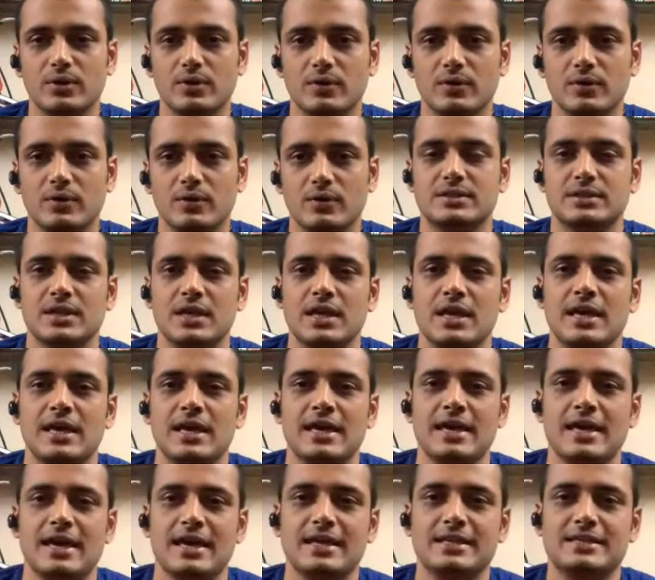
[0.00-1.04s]
you know it's
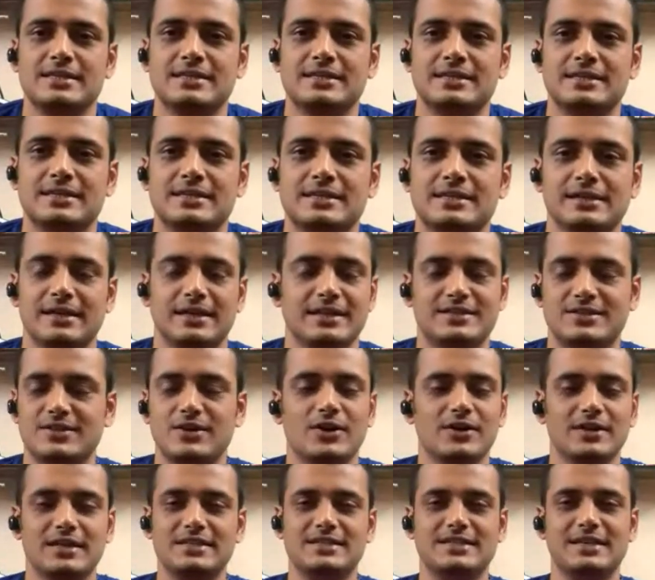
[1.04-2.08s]
it's uh,
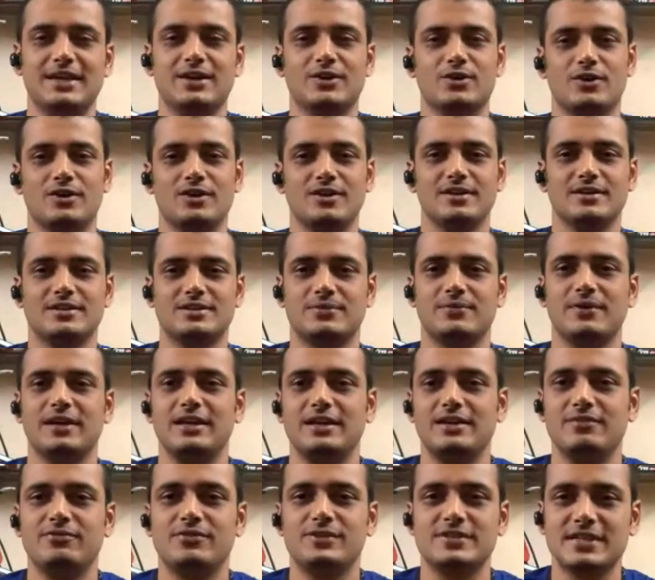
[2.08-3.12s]
it's not easy at all it's
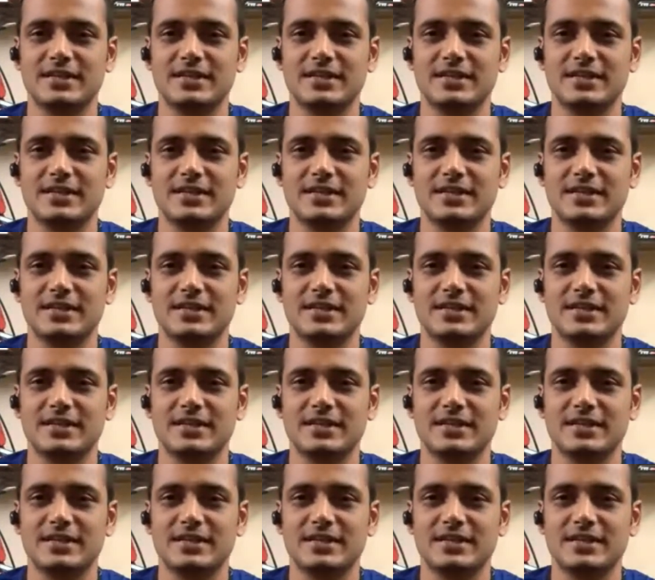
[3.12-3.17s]
very